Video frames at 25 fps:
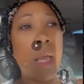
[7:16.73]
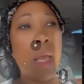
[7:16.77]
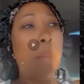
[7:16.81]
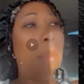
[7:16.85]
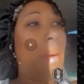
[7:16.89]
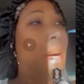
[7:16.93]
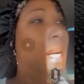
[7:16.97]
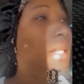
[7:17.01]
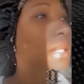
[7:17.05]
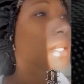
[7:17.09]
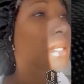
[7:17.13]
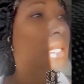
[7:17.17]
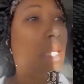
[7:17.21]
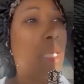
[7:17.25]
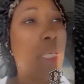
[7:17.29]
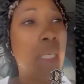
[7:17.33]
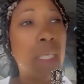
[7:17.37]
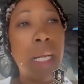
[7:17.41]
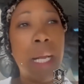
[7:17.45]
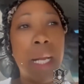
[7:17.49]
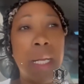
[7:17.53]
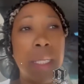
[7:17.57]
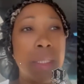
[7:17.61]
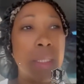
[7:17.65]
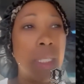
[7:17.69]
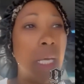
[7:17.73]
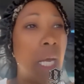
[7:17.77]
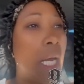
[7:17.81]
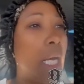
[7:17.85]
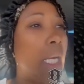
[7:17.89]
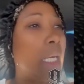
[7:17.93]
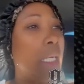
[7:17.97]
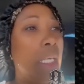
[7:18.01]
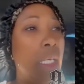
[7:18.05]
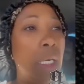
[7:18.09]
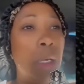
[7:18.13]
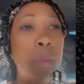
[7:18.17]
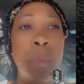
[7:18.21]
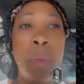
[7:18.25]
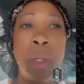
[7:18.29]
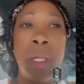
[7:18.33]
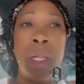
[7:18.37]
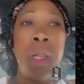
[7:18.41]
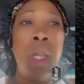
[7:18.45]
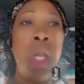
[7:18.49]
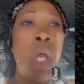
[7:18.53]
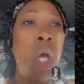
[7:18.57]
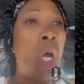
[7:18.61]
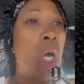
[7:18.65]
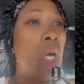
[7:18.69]
And my son got tied up
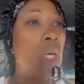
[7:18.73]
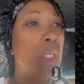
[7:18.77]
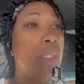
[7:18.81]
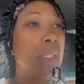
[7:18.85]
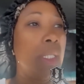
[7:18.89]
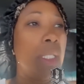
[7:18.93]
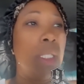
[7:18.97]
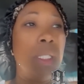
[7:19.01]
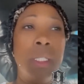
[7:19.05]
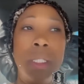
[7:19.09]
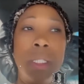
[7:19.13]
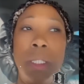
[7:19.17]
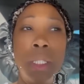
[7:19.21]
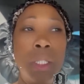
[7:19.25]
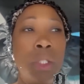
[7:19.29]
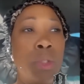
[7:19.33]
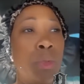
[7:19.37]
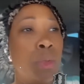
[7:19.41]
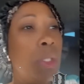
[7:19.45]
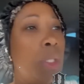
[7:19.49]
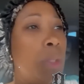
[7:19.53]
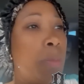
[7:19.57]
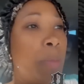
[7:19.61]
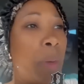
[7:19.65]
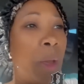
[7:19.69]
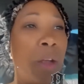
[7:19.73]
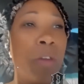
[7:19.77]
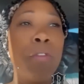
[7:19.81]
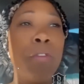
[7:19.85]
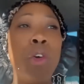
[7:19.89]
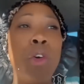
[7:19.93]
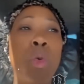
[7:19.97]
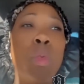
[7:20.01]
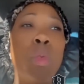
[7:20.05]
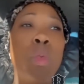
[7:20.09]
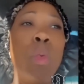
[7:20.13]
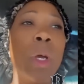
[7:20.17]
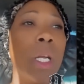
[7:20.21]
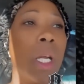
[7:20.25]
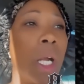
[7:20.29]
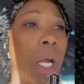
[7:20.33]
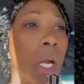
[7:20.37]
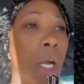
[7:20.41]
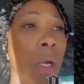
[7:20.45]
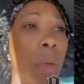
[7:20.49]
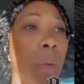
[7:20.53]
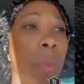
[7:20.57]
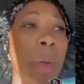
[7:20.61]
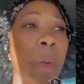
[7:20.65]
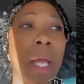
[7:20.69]
and lost and disrespectful with
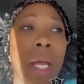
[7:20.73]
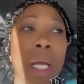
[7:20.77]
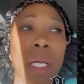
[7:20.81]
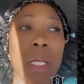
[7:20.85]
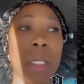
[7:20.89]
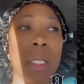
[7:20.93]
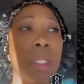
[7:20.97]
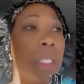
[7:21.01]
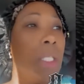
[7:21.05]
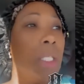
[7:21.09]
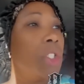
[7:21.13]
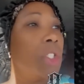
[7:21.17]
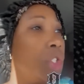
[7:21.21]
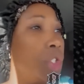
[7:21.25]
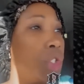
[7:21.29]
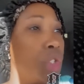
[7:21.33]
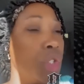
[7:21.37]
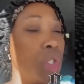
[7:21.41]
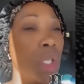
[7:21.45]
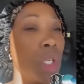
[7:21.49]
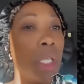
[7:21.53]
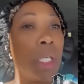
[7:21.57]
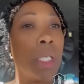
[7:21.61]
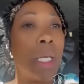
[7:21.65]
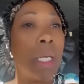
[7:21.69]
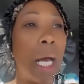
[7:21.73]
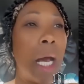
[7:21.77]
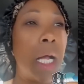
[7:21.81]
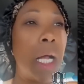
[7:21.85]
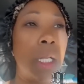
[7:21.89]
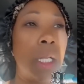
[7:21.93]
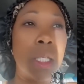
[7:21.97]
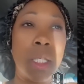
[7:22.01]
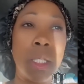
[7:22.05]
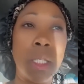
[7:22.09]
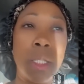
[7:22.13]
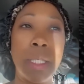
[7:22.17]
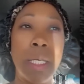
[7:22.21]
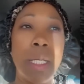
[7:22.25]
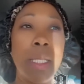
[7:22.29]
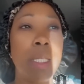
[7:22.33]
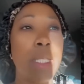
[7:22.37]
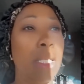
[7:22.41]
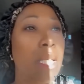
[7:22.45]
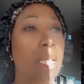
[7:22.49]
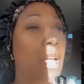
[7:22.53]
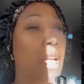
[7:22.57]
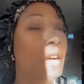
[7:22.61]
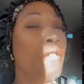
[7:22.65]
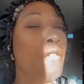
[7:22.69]
her, paying attention to the dollar that the
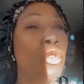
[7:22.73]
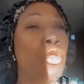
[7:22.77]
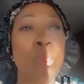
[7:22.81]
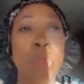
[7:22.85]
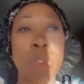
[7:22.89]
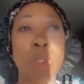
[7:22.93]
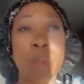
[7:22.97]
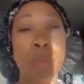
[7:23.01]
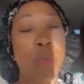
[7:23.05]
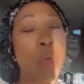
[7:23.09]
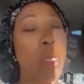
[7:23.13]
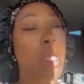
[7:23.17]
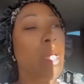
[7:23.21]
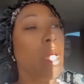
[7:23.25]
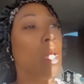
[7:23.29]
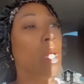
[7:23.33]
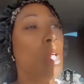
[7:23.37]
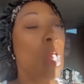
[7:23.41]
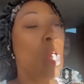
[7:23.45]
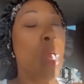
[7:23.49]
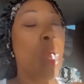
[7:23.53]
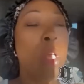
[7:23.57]
devil was bringing.